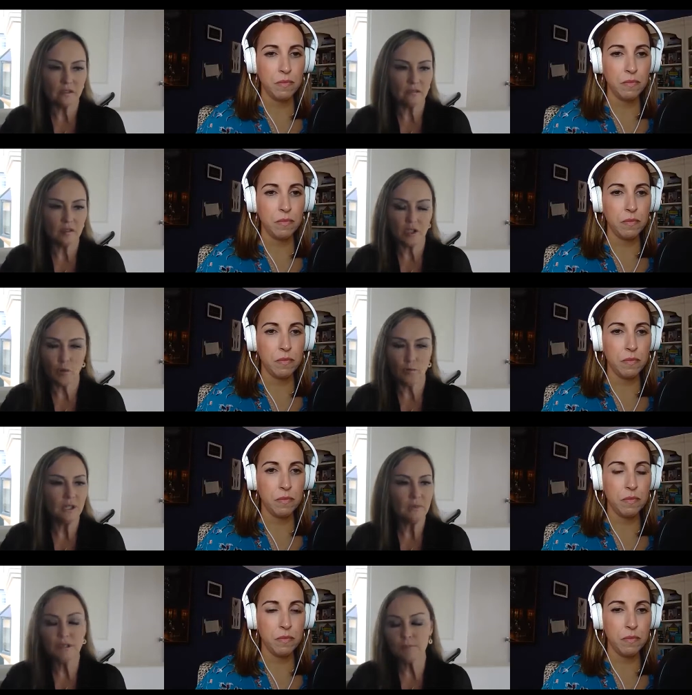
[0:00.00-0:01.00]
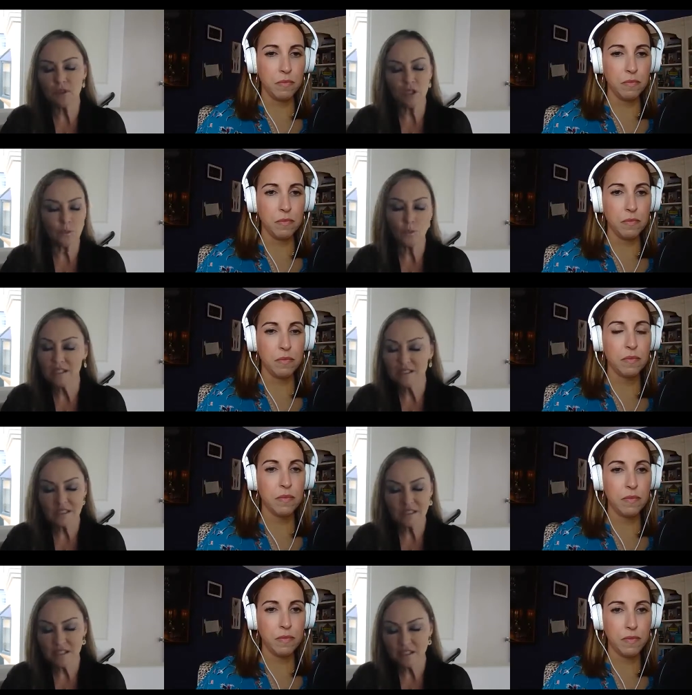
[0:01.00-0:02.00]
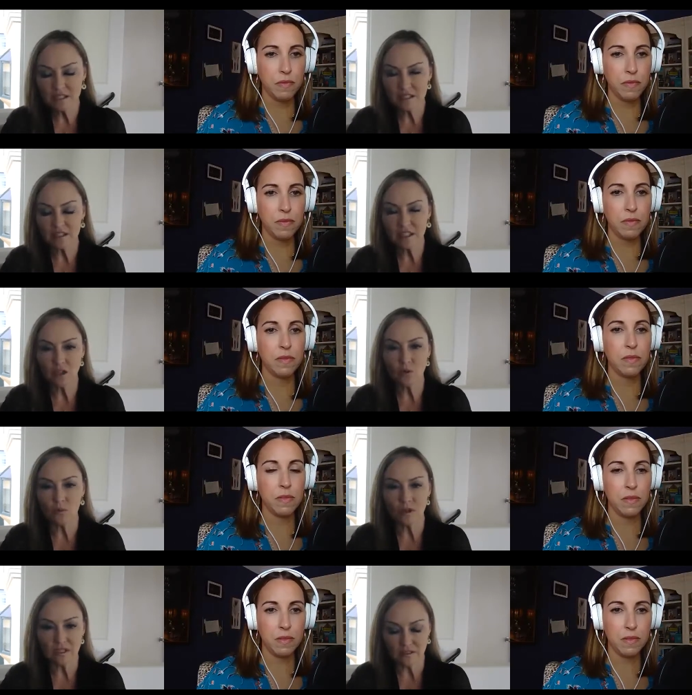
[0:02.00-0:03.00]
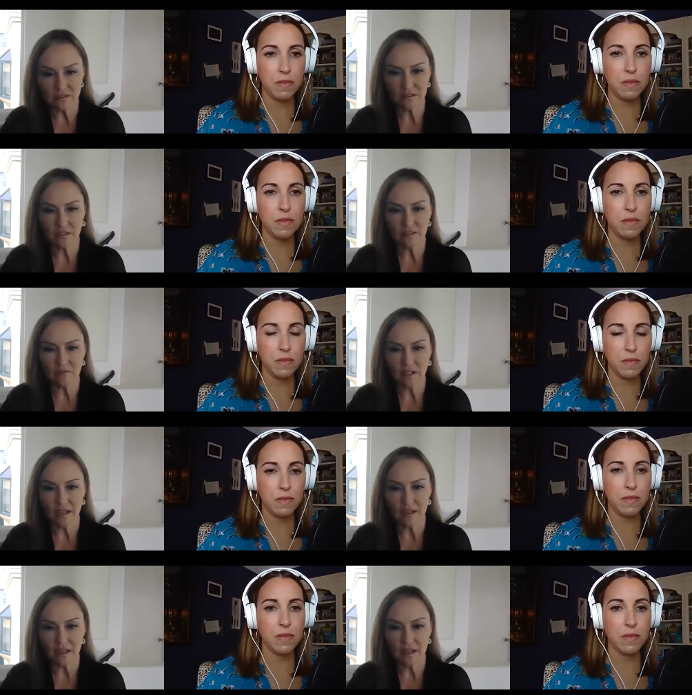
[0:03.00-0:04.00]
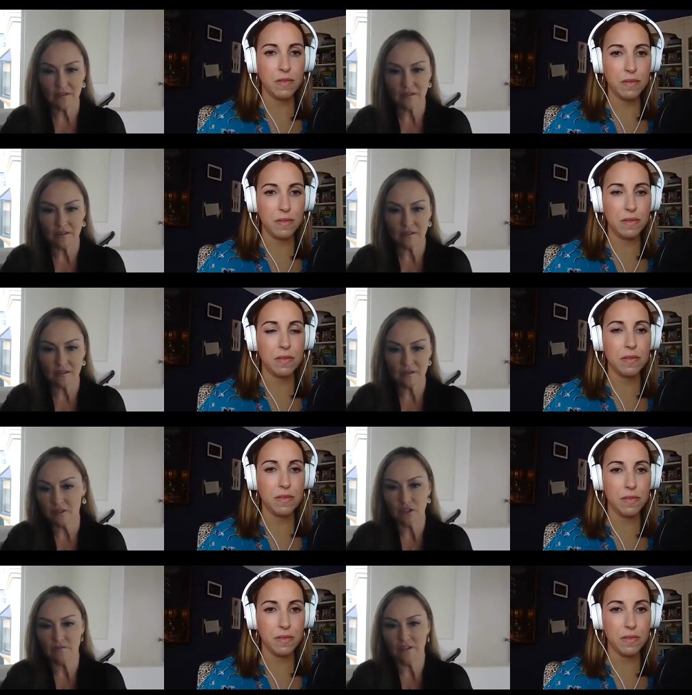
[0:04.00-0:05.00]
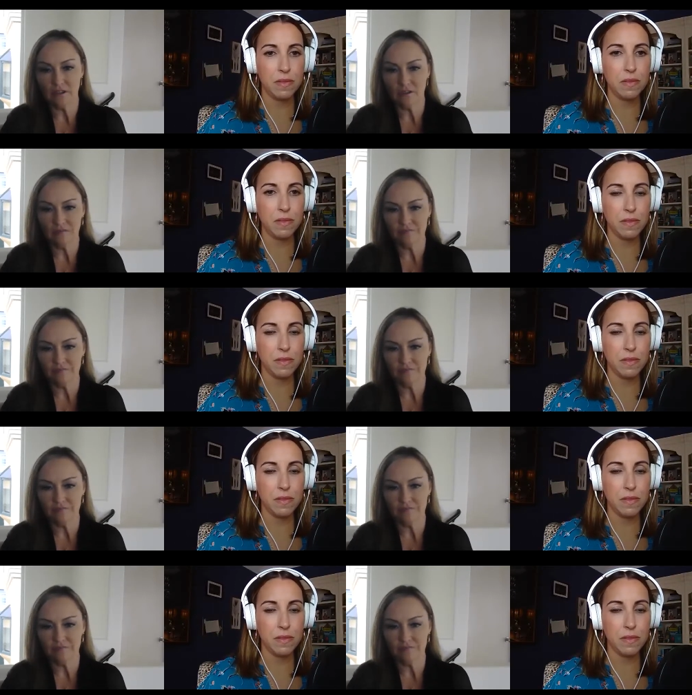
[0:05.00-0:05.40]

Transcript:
Speaker 1: you know, putting people on witness lists that they don't want to have, you know,